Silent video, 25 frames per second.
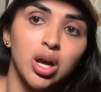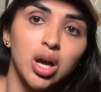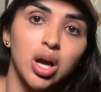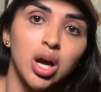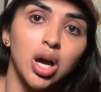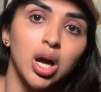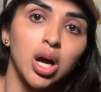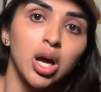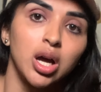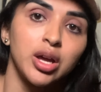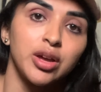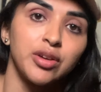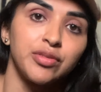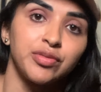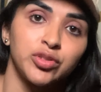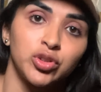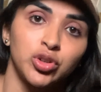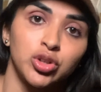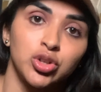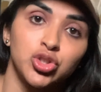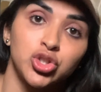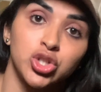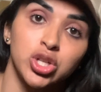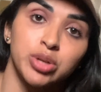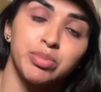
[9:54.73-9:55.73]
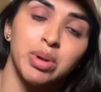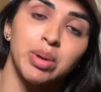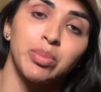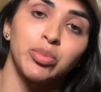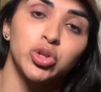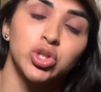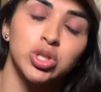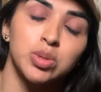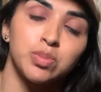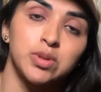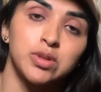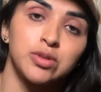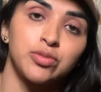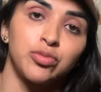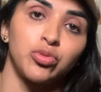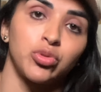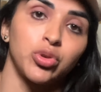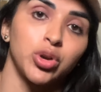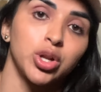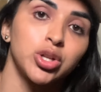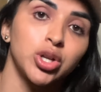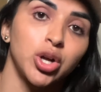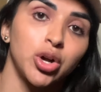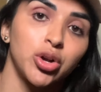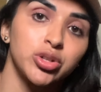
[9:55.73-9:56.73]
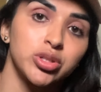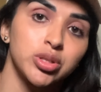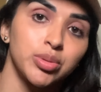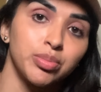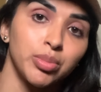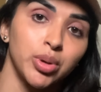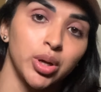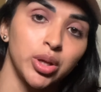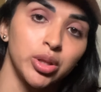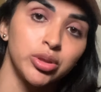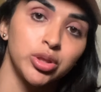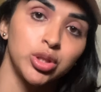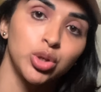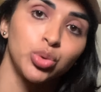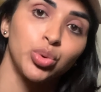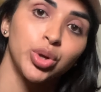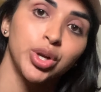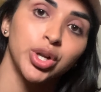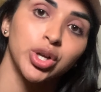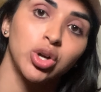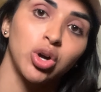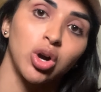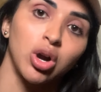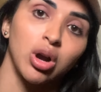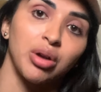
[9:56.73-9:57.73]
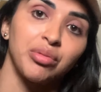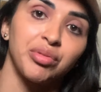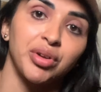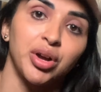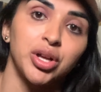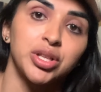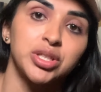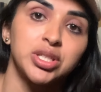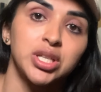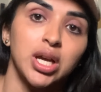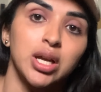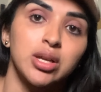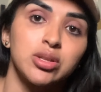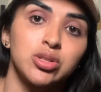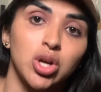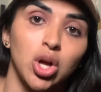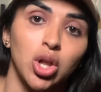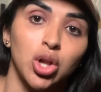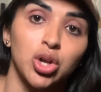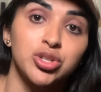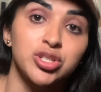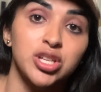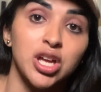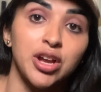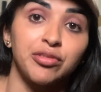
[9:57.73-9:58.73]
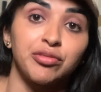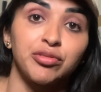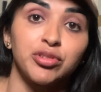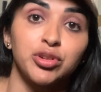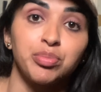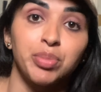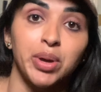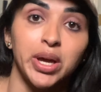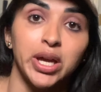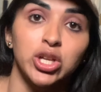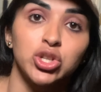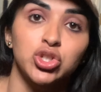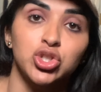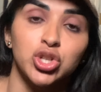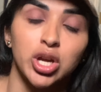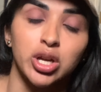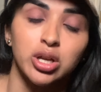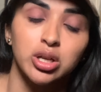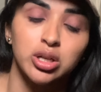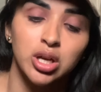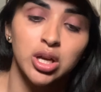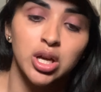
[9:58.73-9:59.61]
uh, if your gym membership is $40 a month, you want to carve out $10 every paycheck.